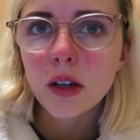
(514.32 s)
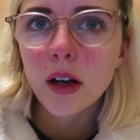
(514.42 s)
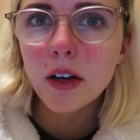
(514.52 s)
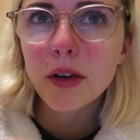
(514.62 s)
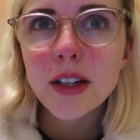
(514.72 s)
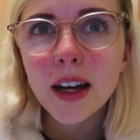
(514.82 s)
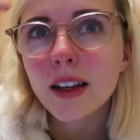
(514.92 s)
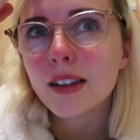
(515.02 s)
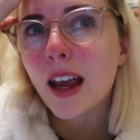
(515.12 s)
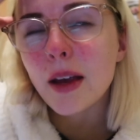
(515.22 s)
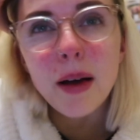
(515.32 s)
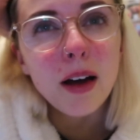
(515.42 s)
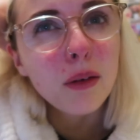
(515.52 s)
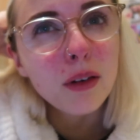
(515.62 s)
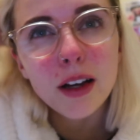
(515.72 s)
So I know tickets came
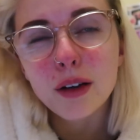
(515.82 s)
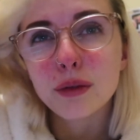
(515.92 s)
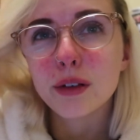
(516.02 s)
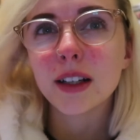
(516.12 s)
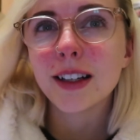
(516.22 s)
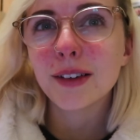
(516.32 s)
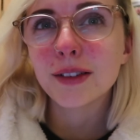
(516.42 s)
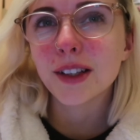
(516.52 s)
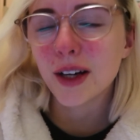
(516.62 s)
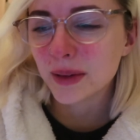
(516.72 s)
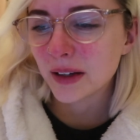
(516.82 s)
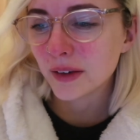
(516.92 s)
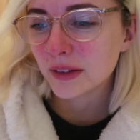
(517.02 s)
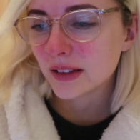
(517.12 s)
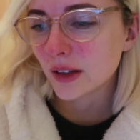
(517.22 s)
out like a really long time
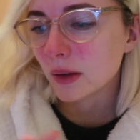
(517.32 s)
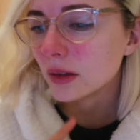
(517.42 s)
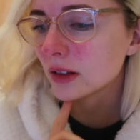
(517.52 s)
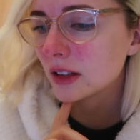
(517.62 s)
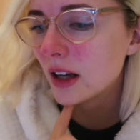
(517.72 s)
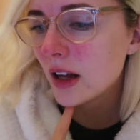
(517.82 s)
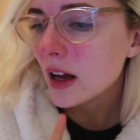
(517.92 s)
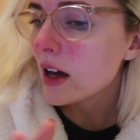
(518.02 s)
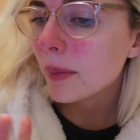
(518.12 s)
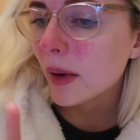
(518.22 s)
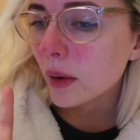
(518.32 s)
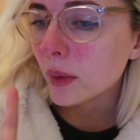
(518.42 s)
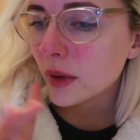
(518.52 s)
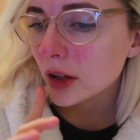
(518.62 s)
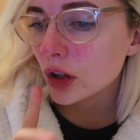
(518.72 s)
ago for Star Wars, but
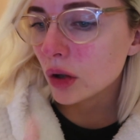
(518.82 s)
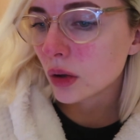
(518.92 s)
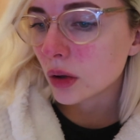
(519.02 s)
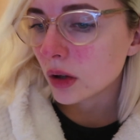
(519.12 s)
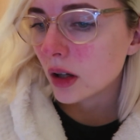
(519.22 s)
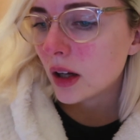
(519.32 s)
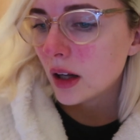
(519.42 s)
we weren't sure